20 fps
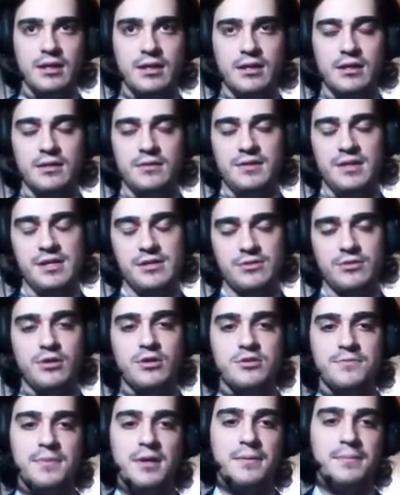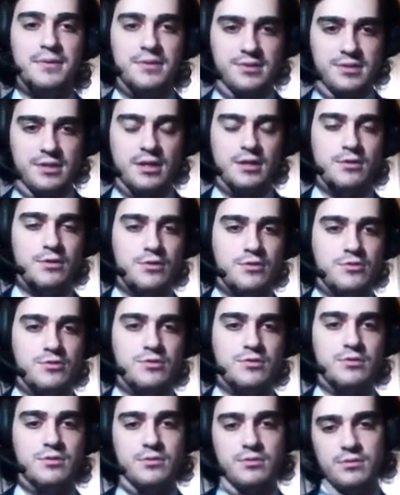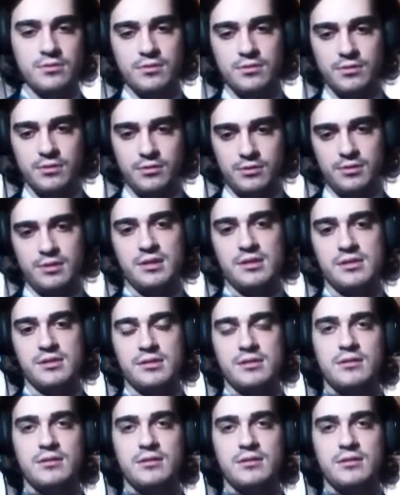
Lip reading: research papers I use on this,